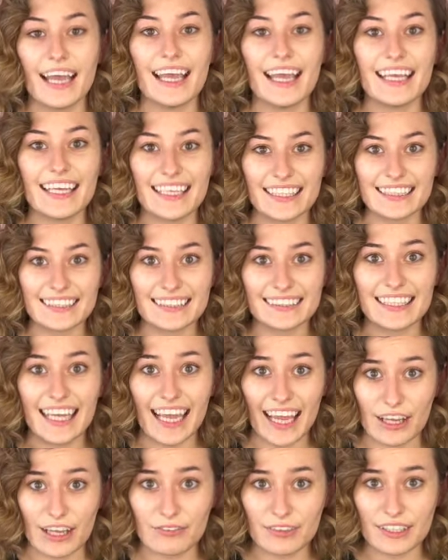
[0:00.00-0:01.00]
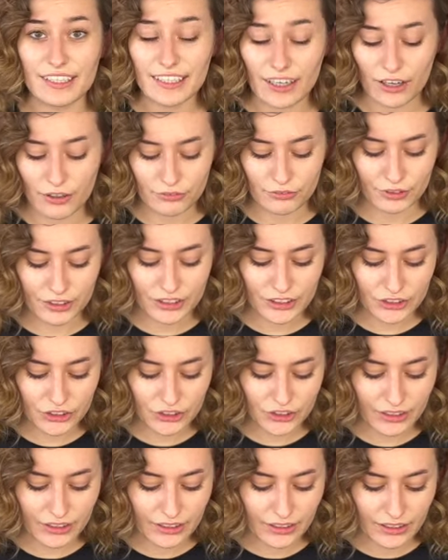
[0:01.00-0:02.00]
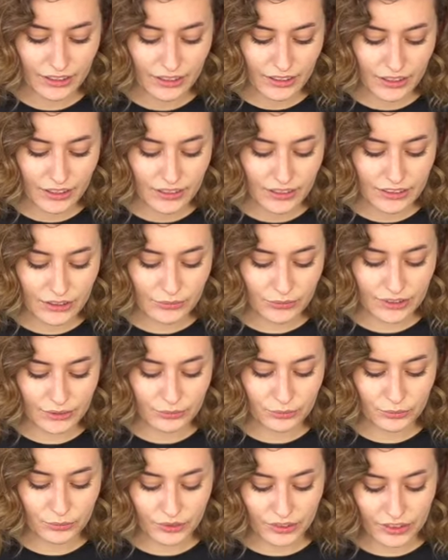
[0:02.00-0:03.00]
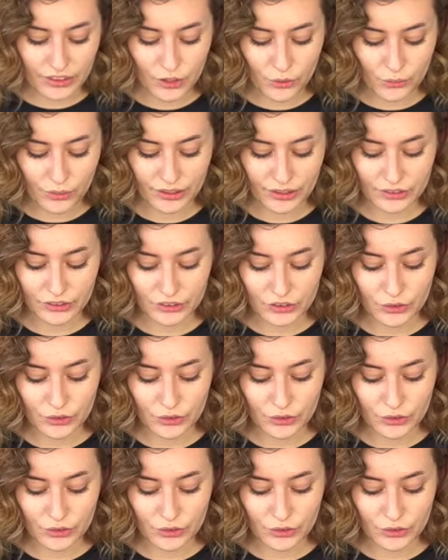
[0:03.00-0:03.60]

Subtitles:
It is heavy coverage, so it's really going